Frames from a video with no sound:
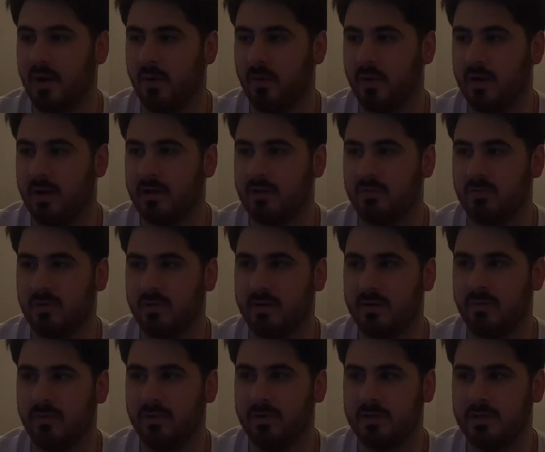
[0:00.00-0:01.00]
whereas
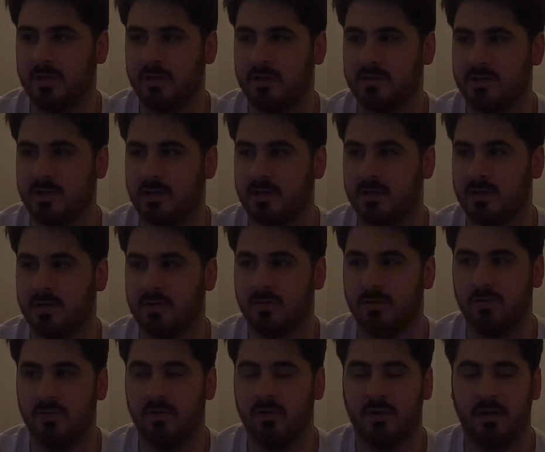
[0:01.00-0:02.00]
we're just trying
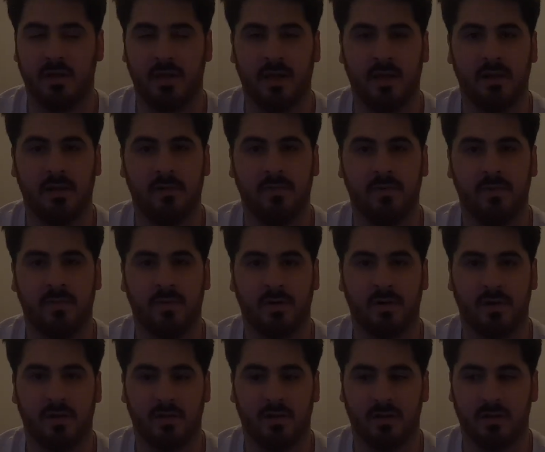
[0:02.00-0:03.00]
to stay a little bit more
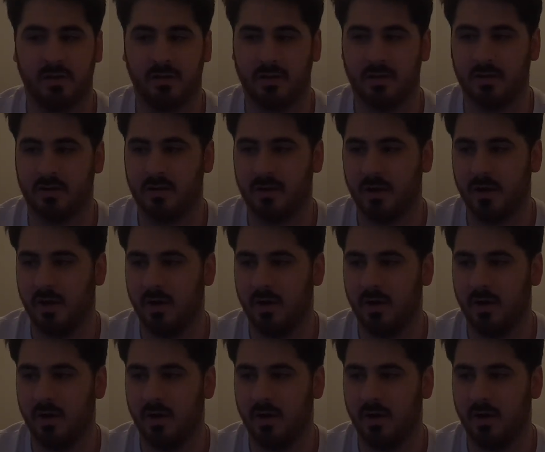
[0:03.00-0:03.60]
consistent.